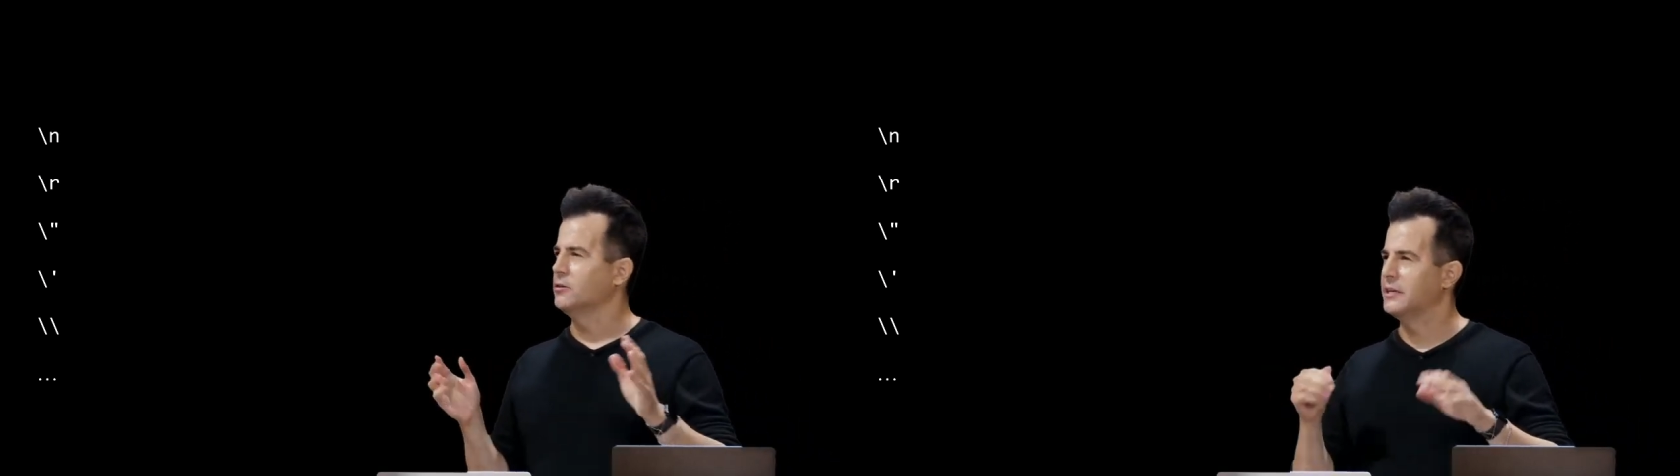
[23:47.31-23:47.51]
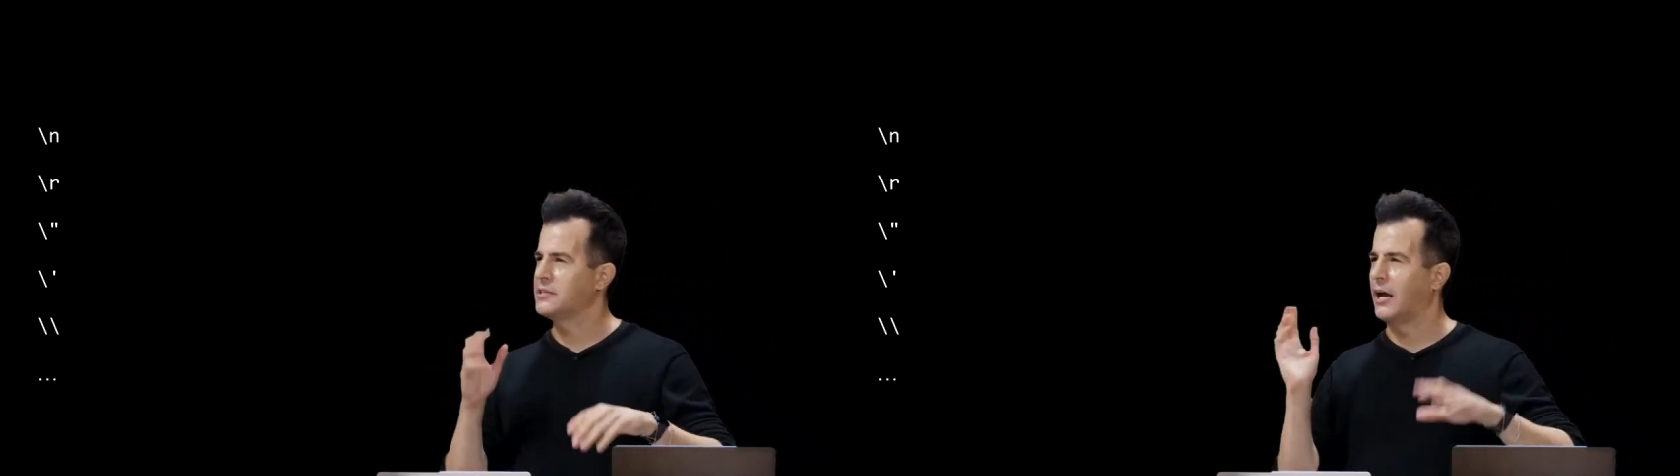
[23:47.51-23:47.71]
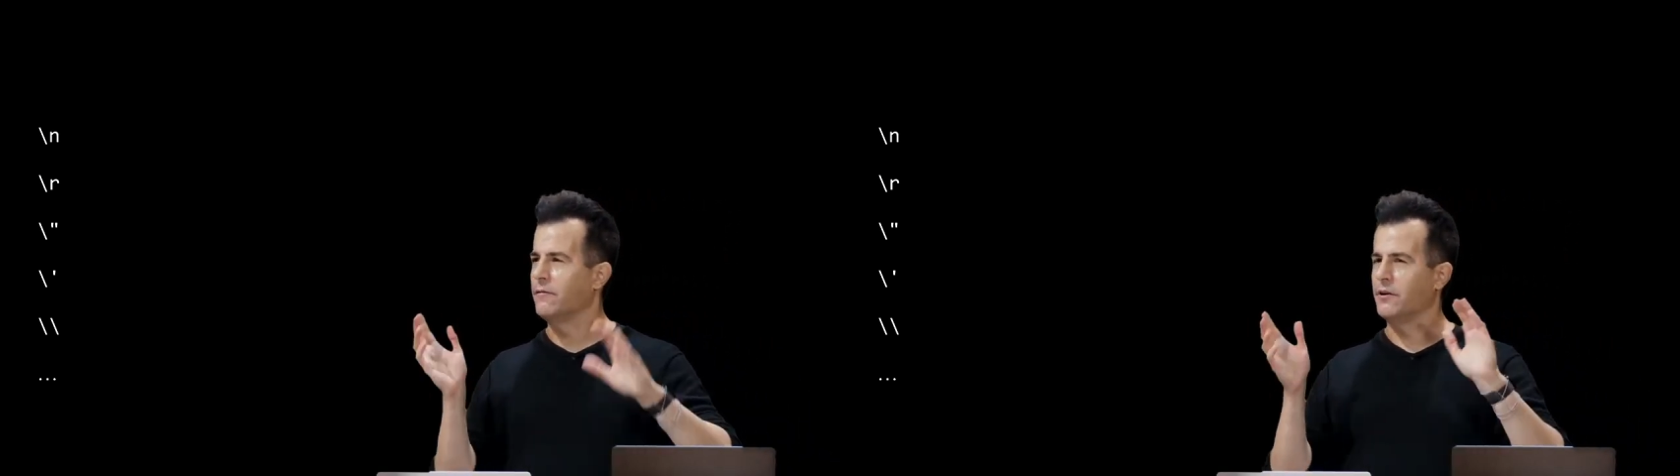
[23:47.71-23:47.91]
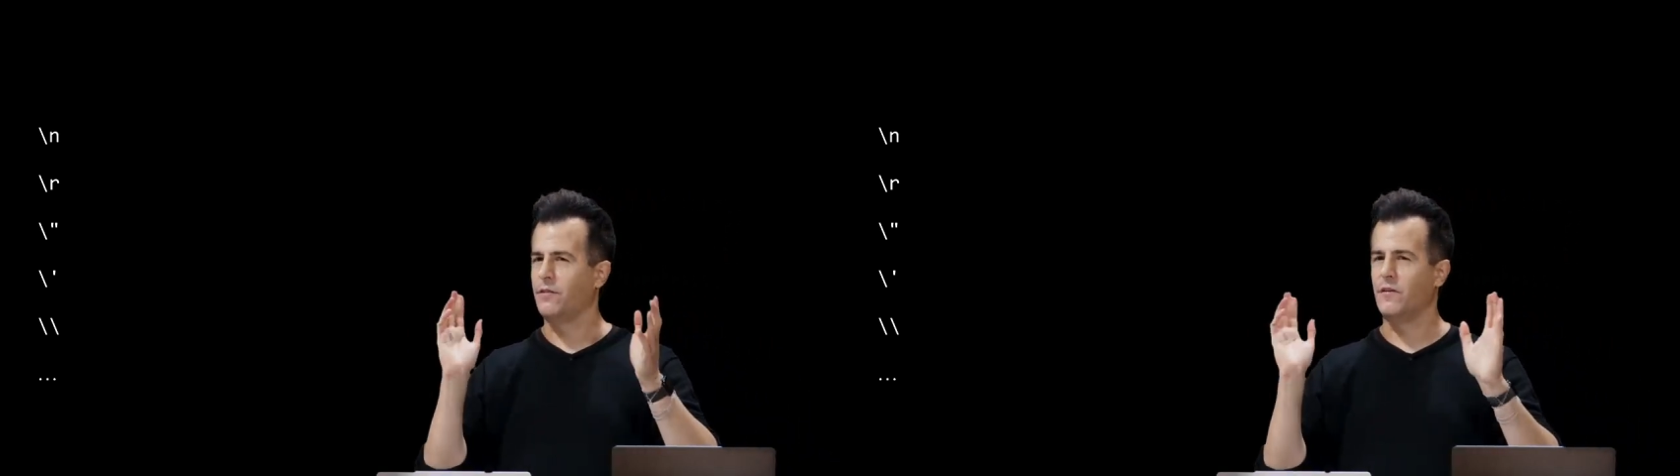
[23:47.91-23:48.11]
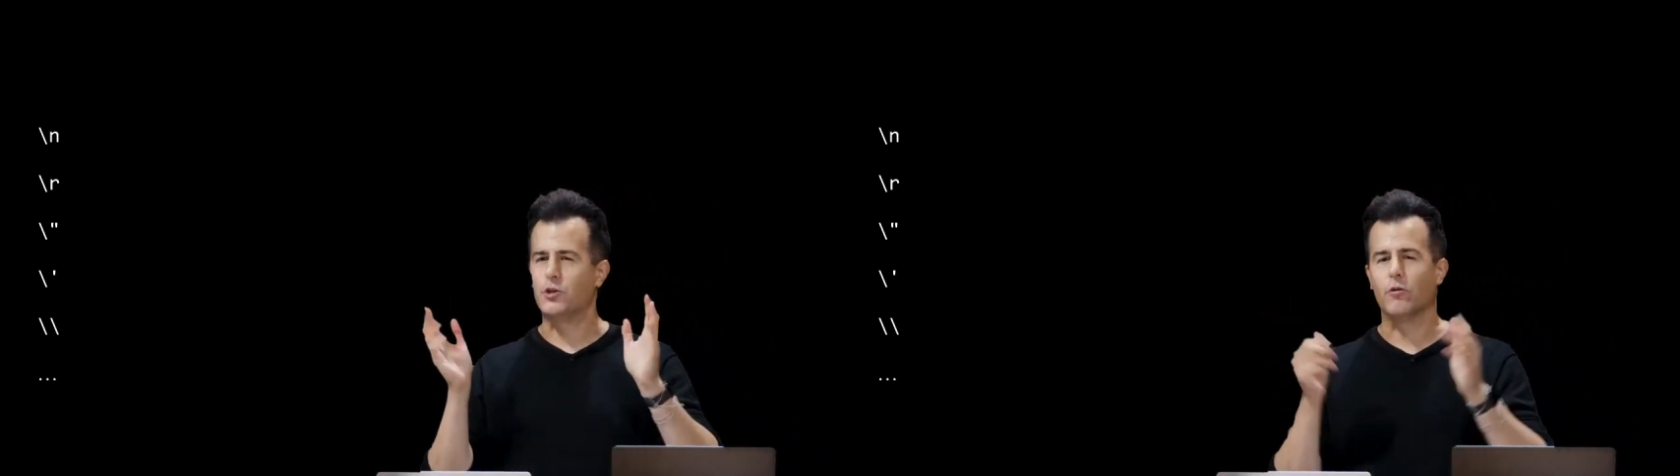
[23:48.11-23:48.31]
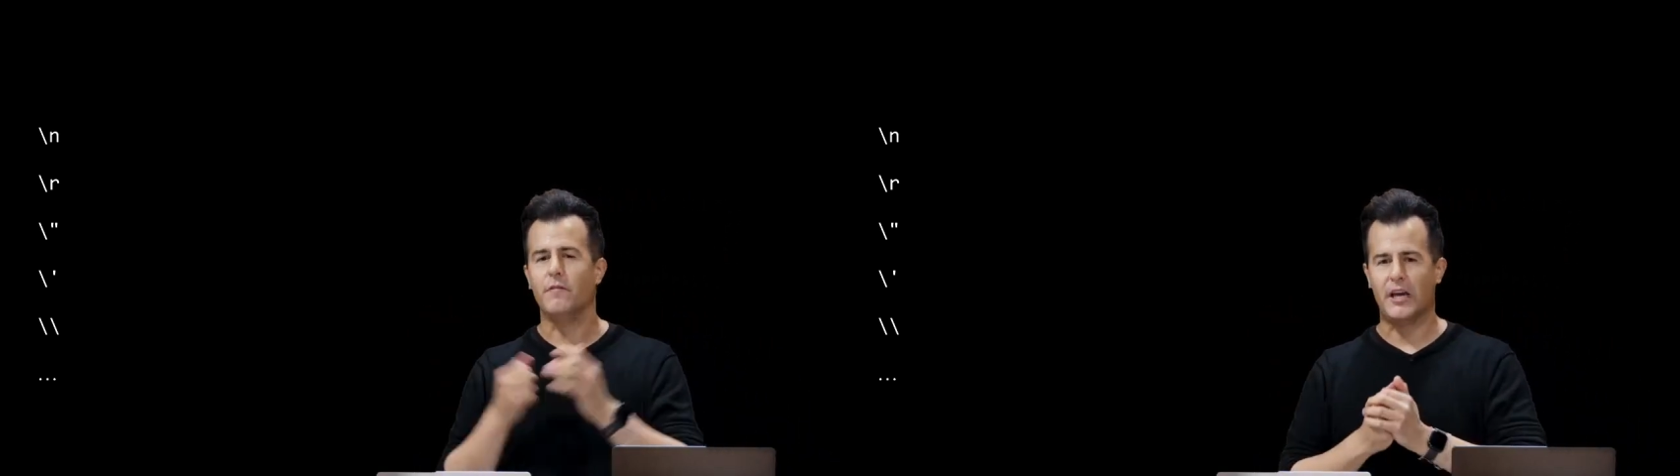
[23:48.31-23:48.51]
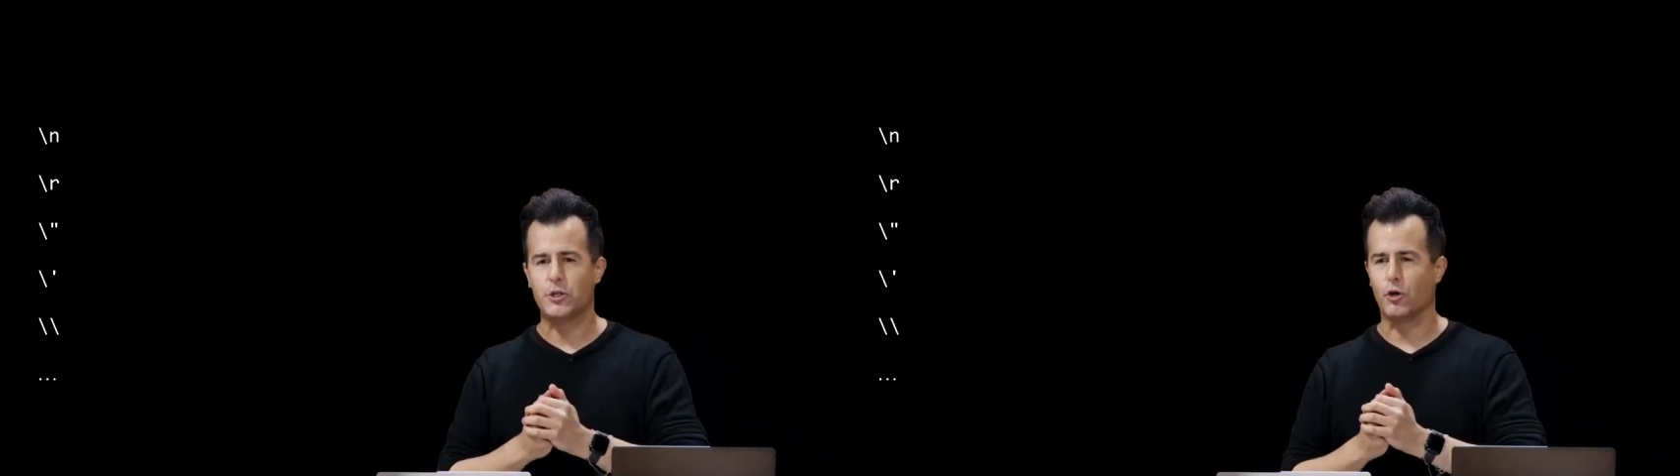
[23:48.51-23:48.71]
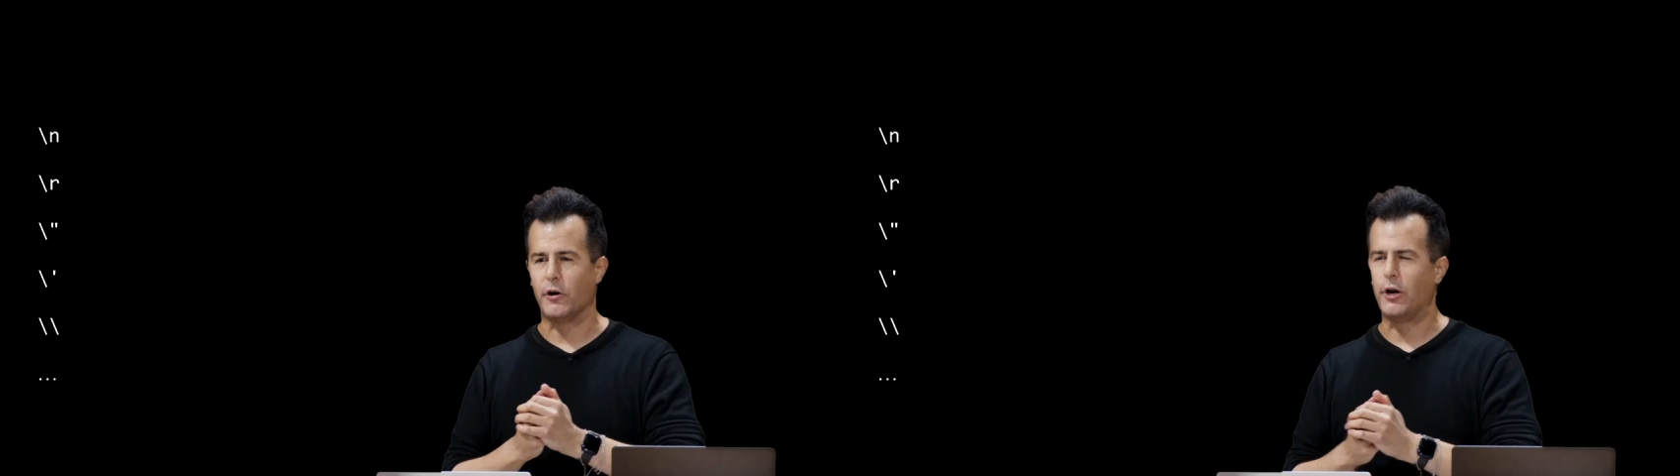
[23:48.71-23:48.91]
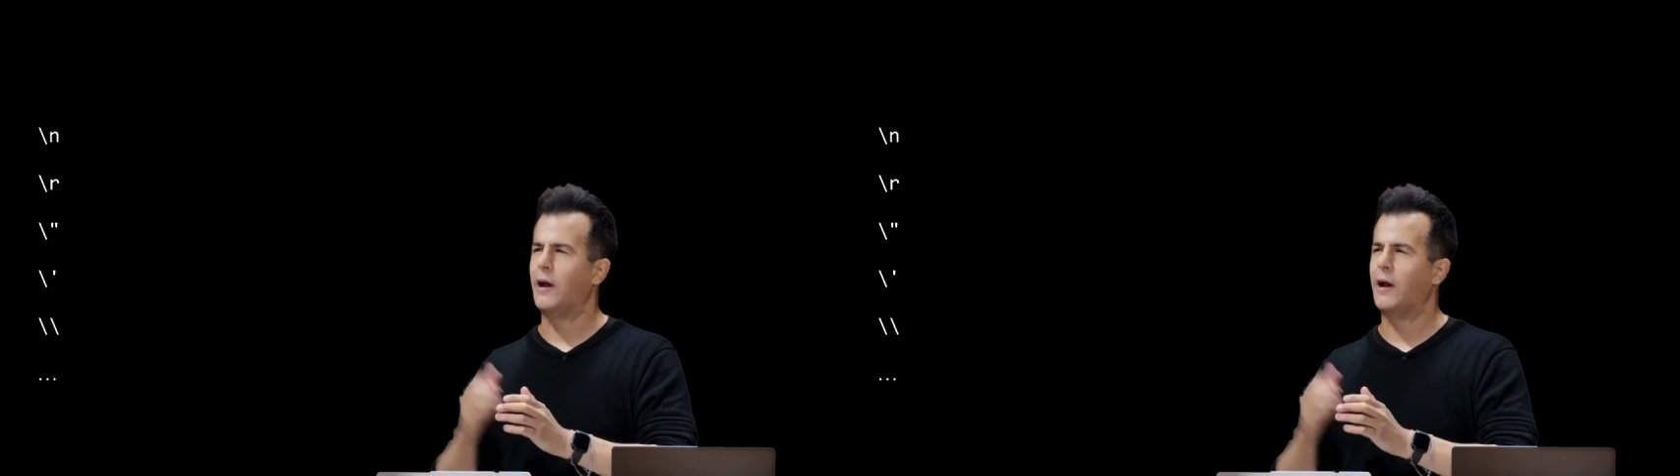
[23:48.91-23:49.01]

and it's kind of a feature of yesteryear.